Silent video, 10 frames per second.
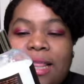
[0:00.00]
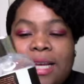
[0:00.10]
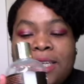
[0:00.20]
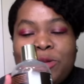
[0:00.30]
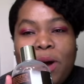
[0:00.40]

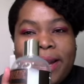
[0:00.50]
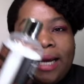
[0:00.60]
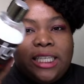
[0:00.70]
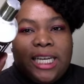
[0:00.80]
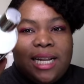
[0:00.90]
This is one
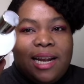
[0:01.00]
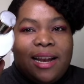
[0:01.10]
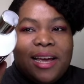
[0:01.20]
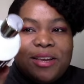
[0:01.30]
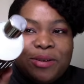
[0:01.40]
I cheated
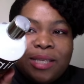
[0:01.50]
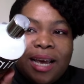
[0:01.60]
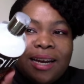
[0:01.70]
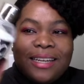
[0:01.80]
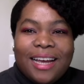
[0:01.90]
and I used
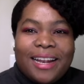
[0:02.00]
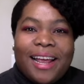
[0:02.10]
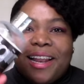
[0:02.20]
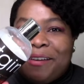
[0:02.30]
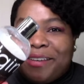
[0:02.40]
it, and
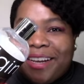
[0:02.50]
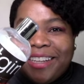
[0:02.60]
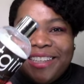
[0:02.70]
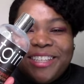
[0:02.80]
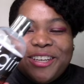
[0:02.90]
I loved
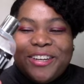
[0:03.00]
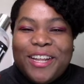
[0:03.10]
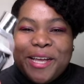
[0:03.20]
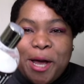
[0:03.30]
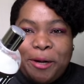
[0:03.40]
it, so
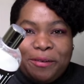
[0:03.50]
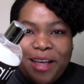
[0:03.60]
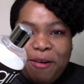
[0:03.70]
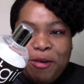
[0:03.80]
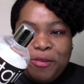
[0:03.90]
look out for
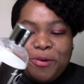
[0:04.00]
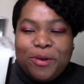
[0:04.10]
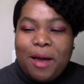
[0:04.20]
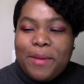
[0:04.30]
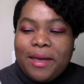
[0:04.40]
that review
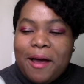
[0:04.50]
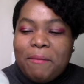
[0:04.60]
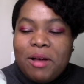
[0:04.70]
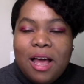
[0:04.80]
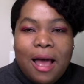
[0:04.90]
coming
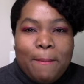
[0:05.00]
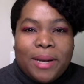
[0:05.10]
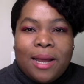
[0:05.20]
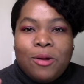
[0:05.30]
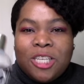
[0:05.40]
up. But
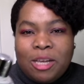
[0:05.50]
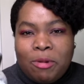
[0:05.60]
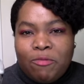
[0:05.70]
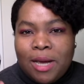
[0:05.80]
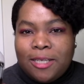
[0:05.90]
I know some
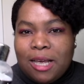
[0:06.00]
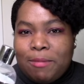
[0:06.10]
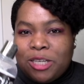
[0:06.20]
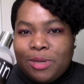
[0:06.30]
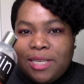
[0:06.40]
of my
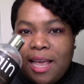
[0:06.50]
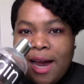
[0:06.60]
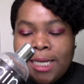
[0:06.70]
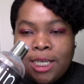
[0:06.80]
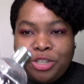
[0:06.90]
subbies were saying
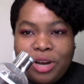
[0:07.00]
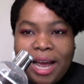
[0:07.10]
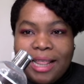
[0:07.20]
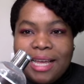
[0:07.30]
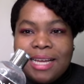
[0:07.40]
I should
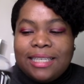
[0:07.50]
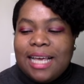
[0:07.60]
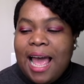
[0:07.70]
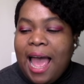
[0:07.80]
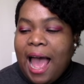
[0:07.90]
try this.
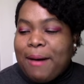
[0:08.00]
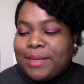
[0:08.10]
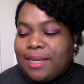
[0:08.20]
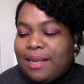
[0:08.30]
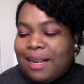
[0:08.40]
I
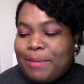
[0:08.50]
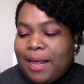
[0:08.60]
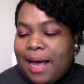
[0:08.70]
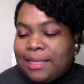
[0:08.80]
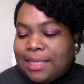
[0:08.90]
was a little bit
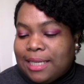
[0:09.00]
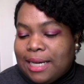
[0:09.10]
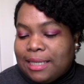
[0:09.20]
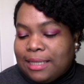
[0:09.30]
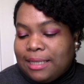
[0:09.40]

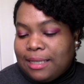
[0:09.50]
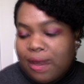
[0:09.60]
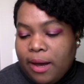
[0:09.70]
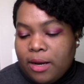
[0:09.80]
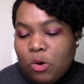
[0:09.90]
hesitant.
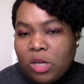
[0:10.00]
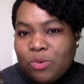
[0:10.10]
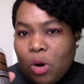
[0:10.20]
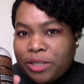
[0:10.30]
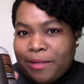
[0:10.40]
It goes
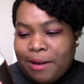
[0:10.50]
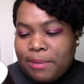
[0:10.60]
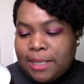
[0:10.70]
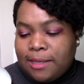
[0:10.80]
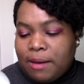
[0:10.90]
water than
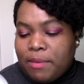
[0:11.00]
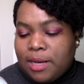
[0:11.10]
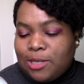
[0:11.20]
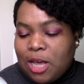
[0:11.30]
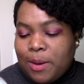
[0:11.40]

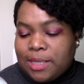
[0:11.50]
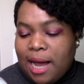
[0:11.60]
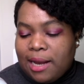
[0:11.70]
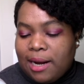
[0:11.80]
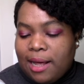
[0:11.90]
BTMS, so I was
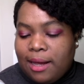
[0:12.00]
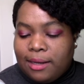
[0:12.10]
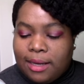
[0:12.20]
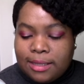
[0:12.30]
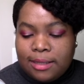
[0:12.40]
kind of
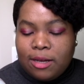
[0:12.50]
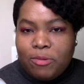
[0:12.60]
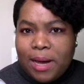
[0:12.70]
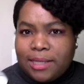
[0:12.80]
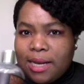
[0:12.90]
like, is the
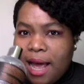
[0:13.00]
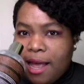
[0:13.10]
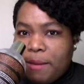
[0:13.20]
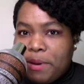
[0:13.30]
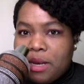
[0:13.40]
humectant
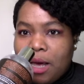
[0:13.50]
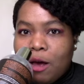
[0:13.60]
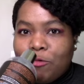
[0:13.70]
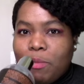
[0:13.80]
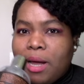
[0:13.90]
high up
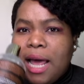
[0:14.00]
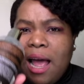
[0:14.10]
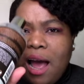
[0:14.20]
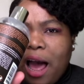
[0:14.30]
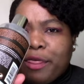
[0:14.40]
enough? But
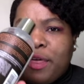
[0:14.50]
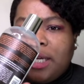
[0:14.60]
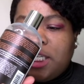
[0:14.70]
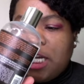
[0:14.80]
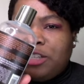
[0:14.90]
I
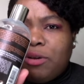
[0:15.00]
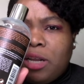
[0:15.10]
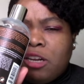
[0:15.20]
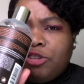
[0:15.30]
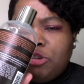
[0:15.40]
think she's
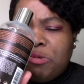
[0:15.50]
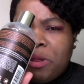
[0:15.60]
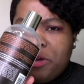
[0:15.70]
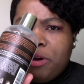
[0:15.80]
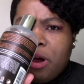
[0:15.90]
really the truth
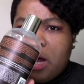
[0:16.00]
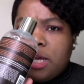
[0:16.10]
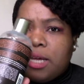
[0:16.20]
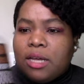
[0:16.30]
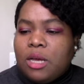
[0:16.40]
with her
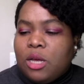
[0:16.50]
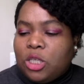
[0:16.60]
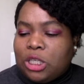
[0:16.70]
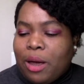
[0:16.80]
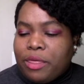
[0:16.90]
honey.
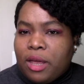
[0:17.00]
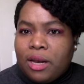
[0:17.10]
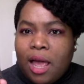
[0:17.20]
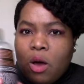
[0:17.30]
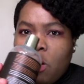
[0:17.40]
So I think
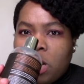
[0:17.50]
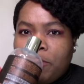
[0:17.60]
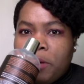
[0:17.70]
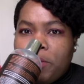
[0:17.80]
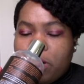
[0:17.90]
like all of
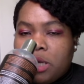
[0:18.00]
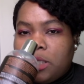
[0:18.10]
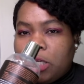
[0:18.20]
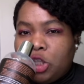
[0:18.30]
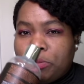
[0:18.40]
her
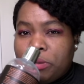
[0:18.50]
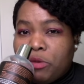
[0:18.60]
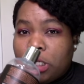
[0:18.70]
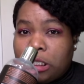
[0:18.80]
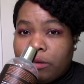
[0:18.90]
products are super
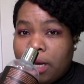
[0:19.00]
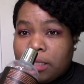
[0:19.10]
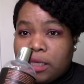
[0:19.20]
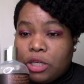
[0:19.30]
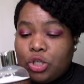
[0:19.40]

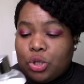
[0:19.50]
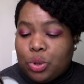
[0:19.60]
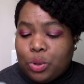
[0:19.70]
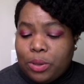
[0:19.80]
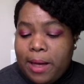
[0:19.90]
moisturizing.
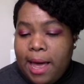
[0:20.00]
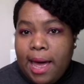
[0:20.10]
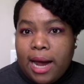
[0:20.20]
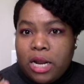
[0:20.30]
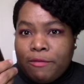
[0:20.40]
So
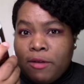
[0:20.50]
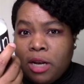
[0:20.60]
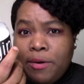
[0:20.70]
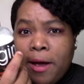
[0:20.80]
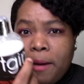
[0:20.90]
I
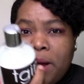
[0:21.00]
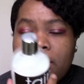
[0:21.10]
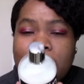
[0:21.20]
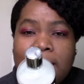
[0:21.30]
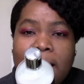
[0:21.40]
definitely
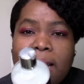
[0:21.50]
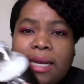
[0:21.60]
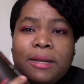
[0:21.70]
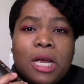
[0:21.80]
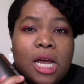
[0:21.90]
recommend this
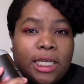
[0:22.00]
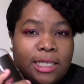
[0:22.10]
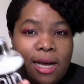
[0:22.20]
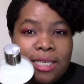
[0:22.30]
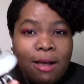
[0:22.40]
line.
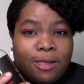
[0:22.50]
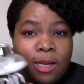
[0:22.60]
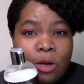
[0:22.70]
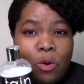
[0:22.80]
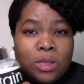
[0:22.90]
She does have
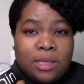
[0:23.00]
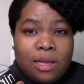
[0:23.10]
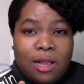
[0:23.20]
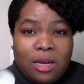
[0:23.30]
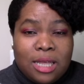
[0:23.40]
silicones in
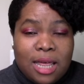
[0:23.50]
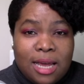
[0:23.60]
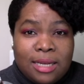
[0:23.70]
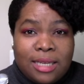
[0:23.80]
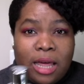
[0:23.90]
a lot of
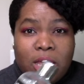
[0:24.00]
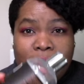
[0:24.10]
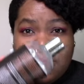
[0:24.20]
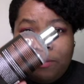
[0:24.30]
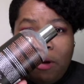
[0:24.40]
things. I think
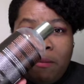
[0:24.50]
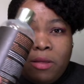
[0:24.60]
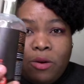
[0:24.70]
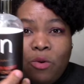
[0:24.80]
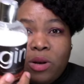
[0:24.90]
this is probably
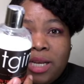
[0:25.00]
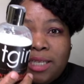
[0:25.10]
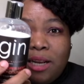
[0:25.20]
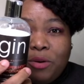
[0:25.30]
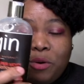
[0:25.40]
the only
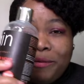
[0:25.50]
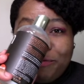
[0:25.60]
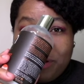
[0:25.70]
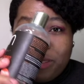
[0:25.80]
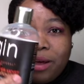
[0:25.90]

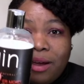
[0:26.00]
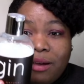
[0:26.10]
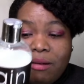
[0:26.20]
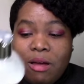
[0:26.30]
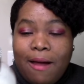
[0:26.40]
silicone-free
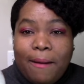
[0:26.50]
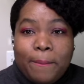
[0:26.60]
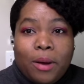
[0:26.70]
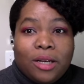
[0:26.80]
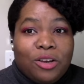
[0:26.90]
thing.
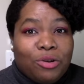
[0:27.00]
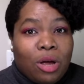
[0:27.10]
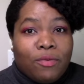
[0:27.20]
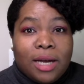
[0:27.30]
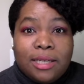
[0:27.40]
But you
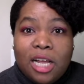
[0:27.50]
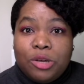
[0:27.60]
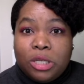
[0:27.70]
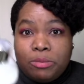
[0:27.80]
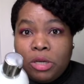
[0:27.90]
know, if I tell
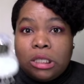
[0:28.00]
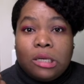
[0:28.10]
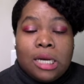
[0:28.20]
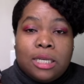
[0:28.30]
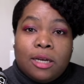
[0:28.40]
you it's
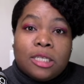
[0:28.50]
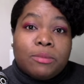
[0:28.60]
moisturizing,